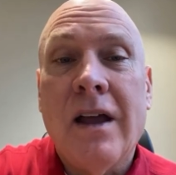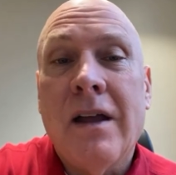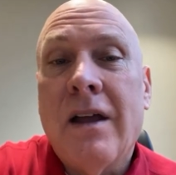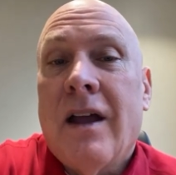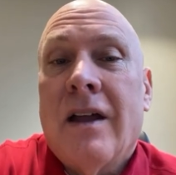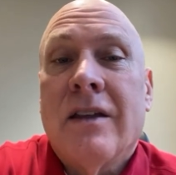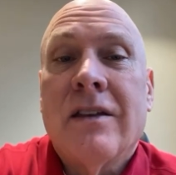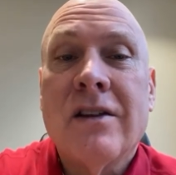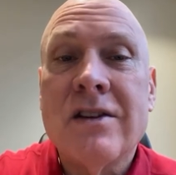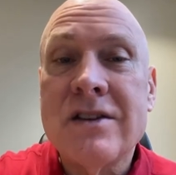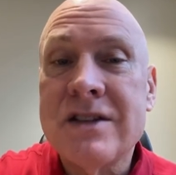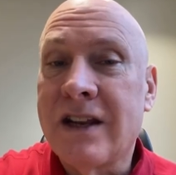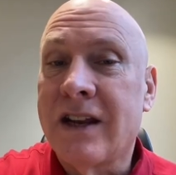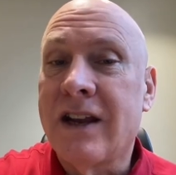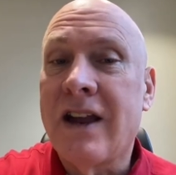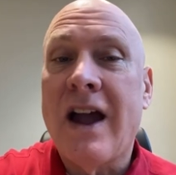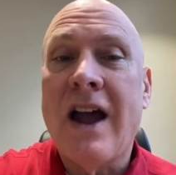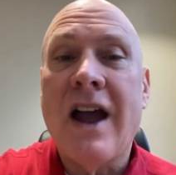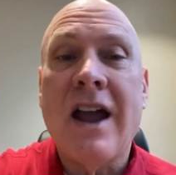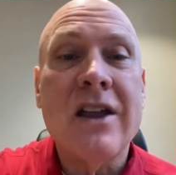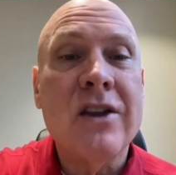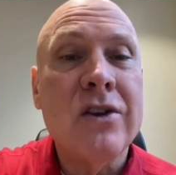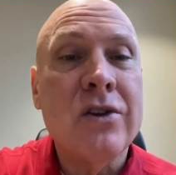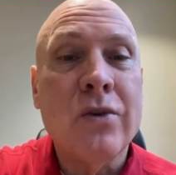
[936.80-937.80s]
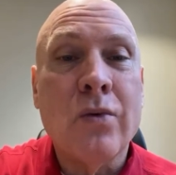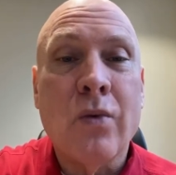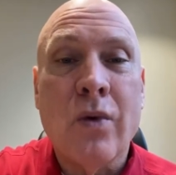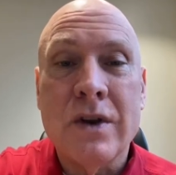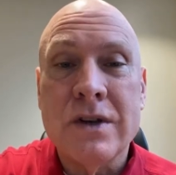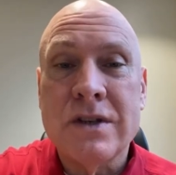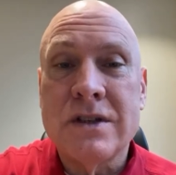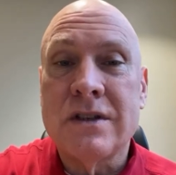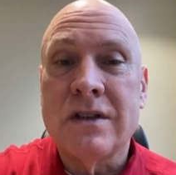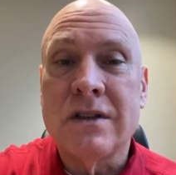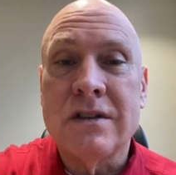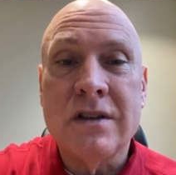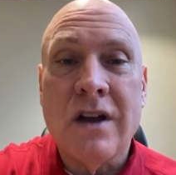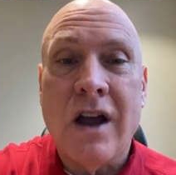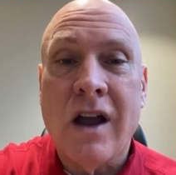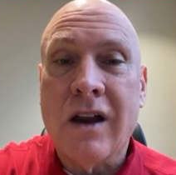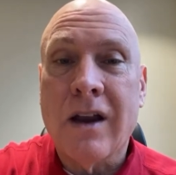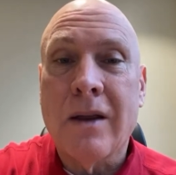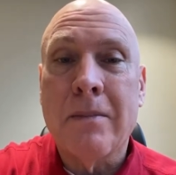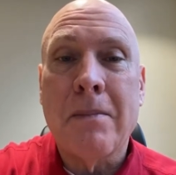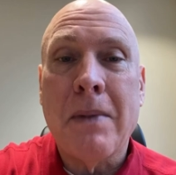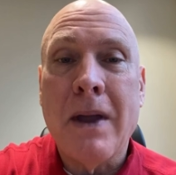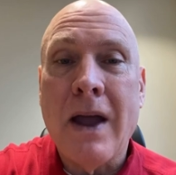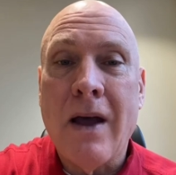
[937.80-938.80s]
There's a guy who wants to
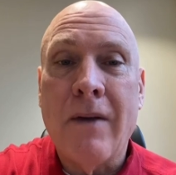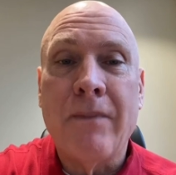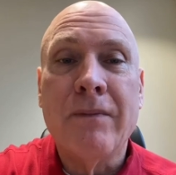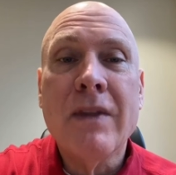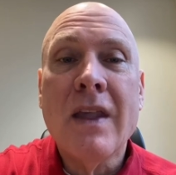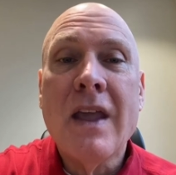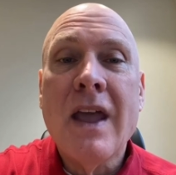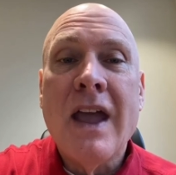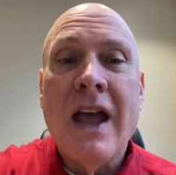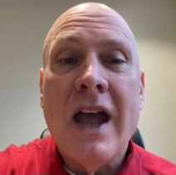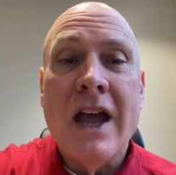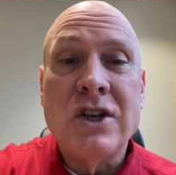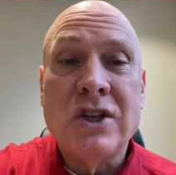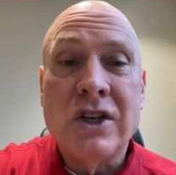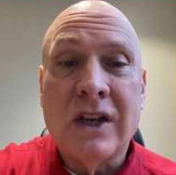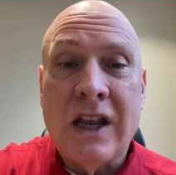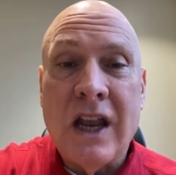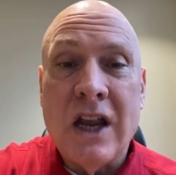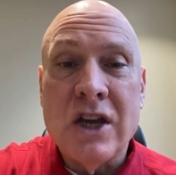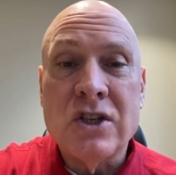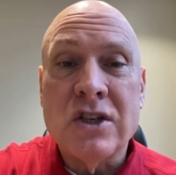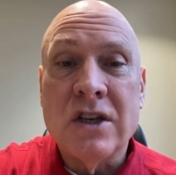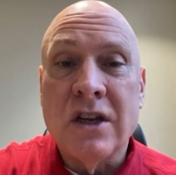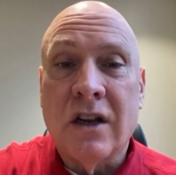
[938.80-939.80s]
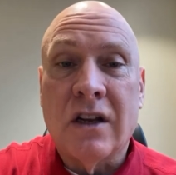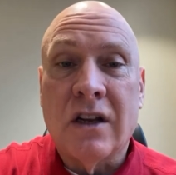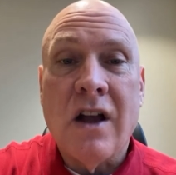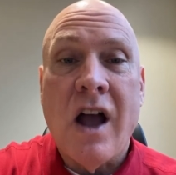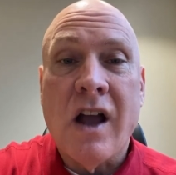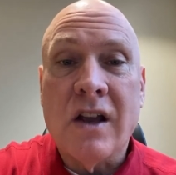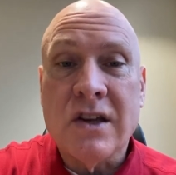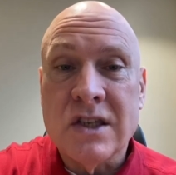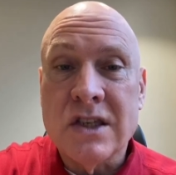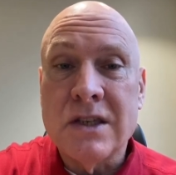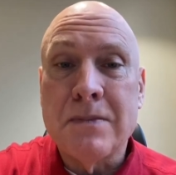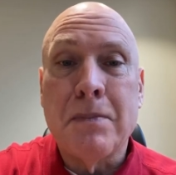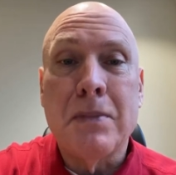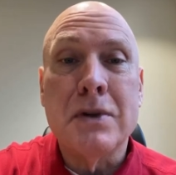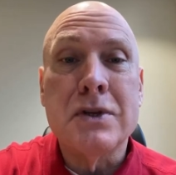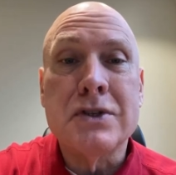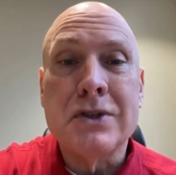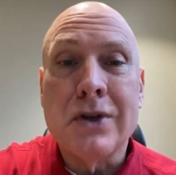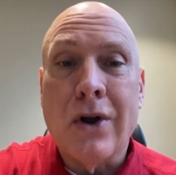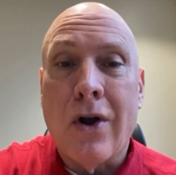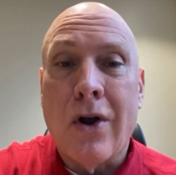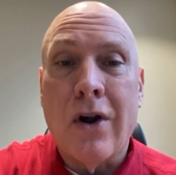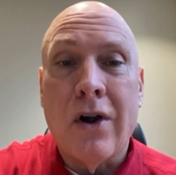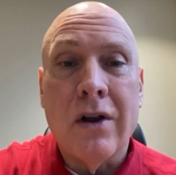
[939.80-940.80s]
talk about education in Cox's
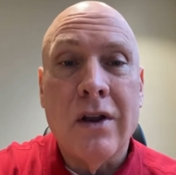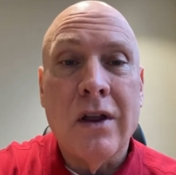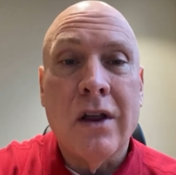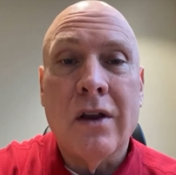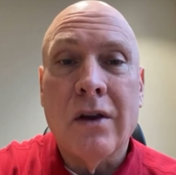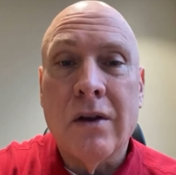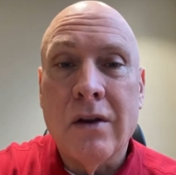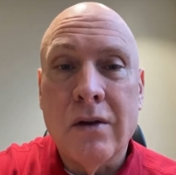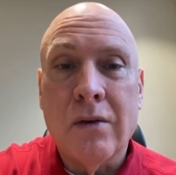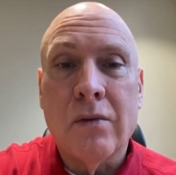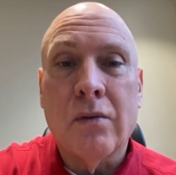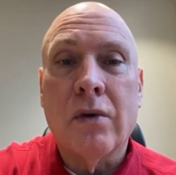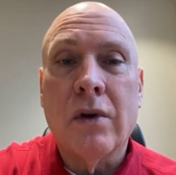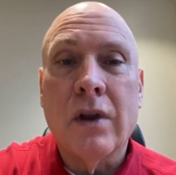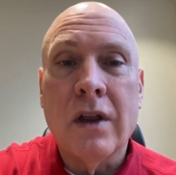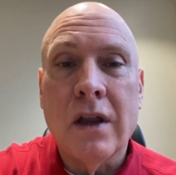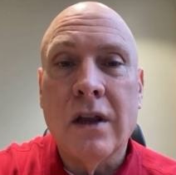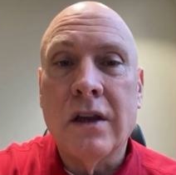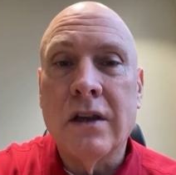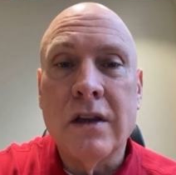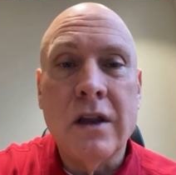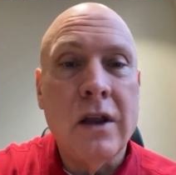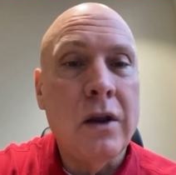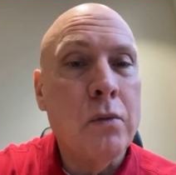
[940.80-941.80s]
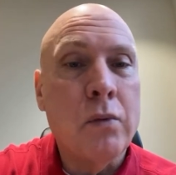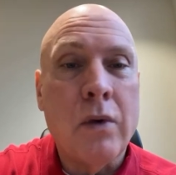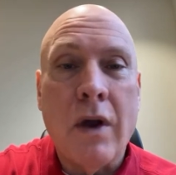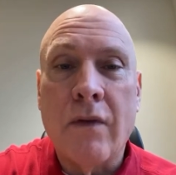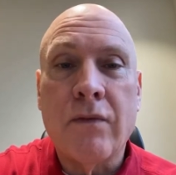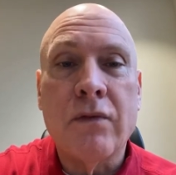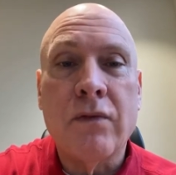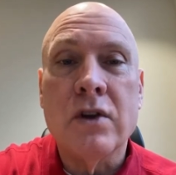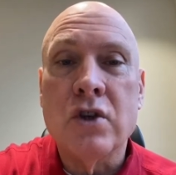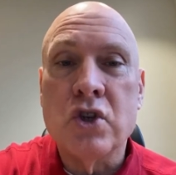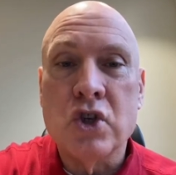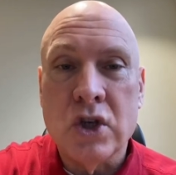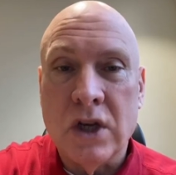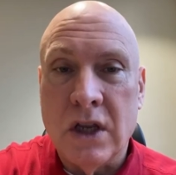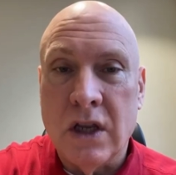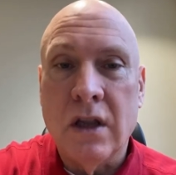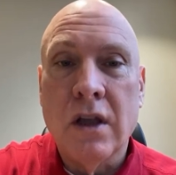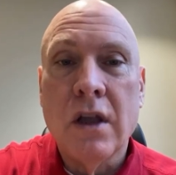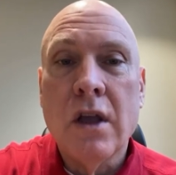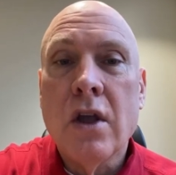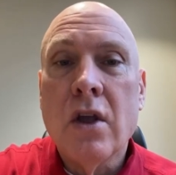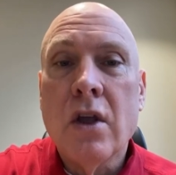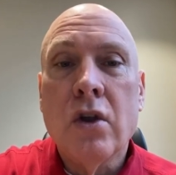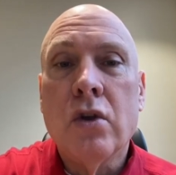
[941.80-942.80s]
Bazar, a Rohingya
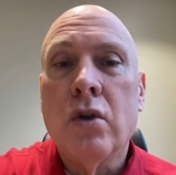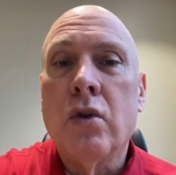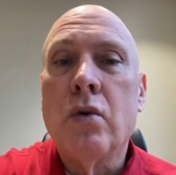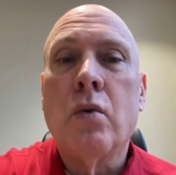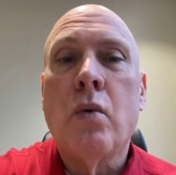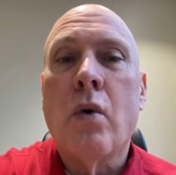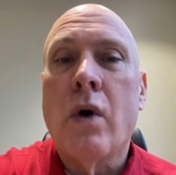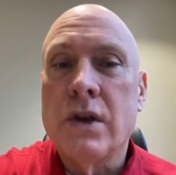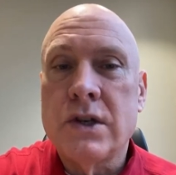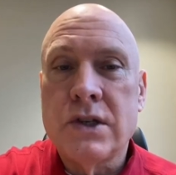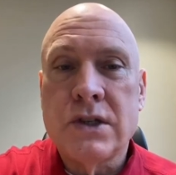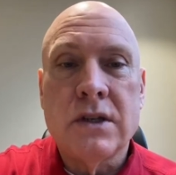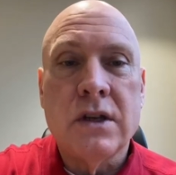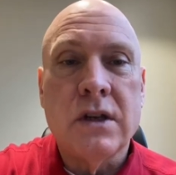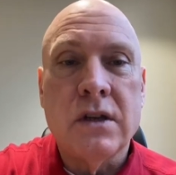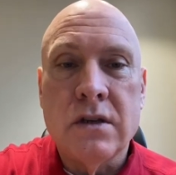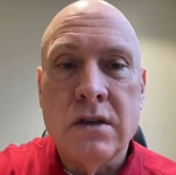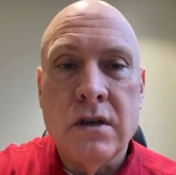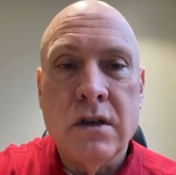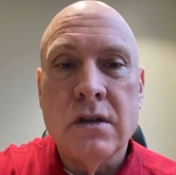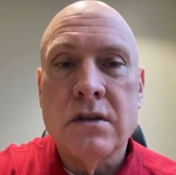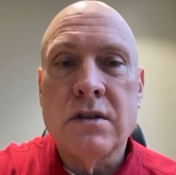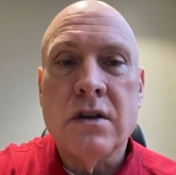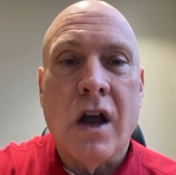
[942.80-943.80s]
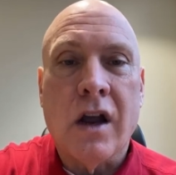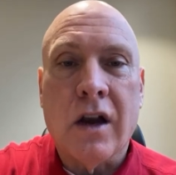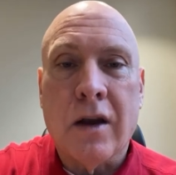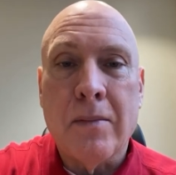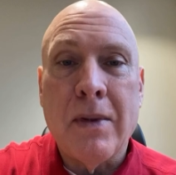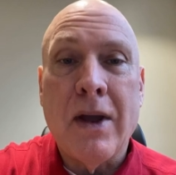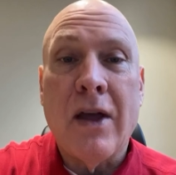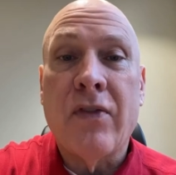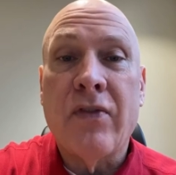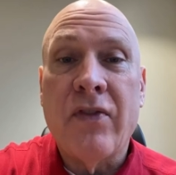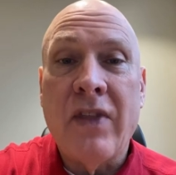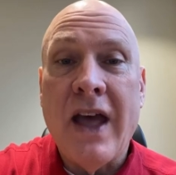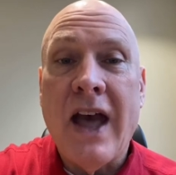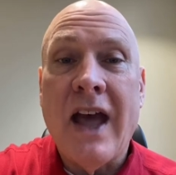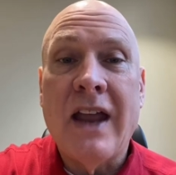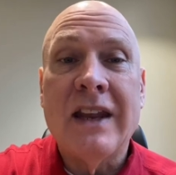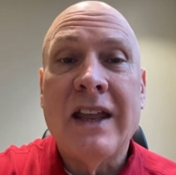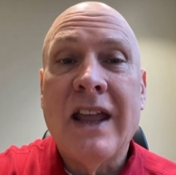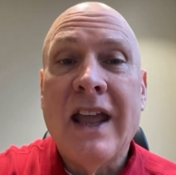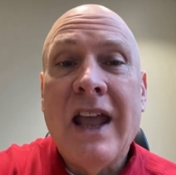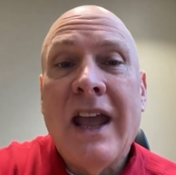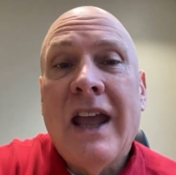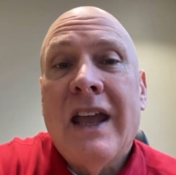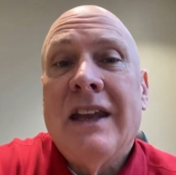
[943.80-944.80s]
refugee who wants to talk about
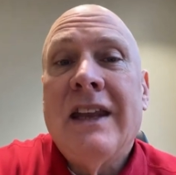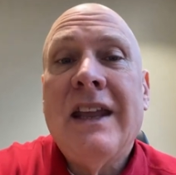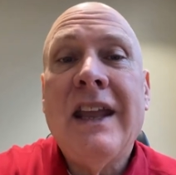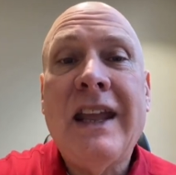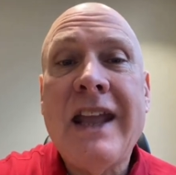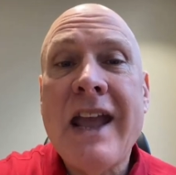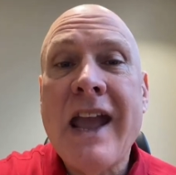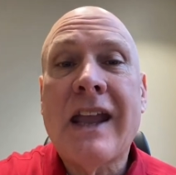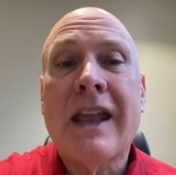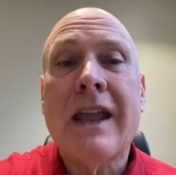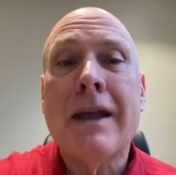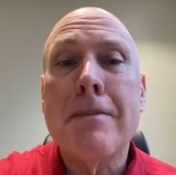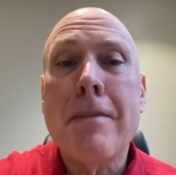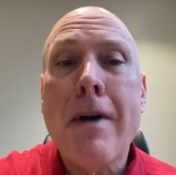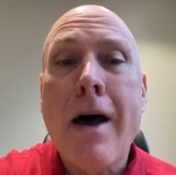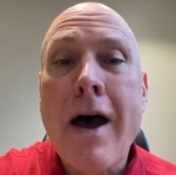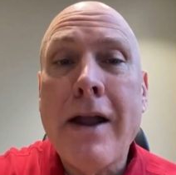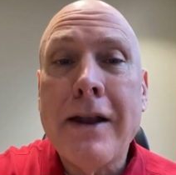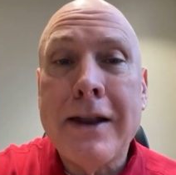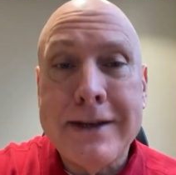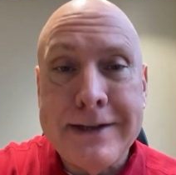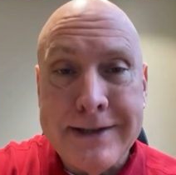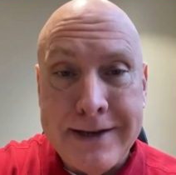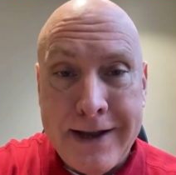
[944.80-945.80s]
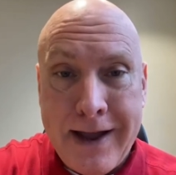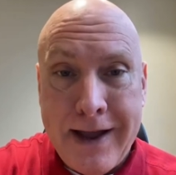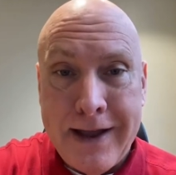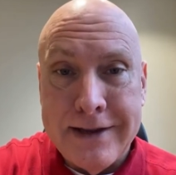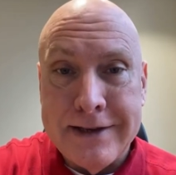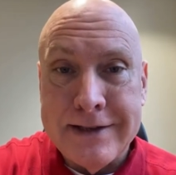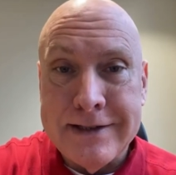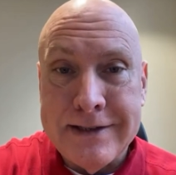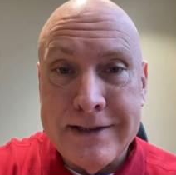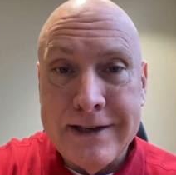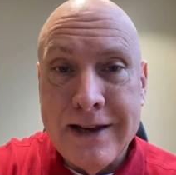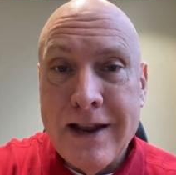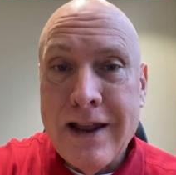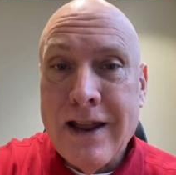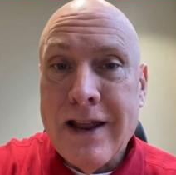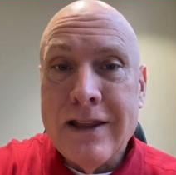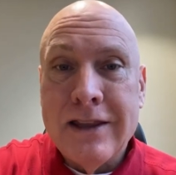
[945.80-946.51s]
that. And he can't get monetized.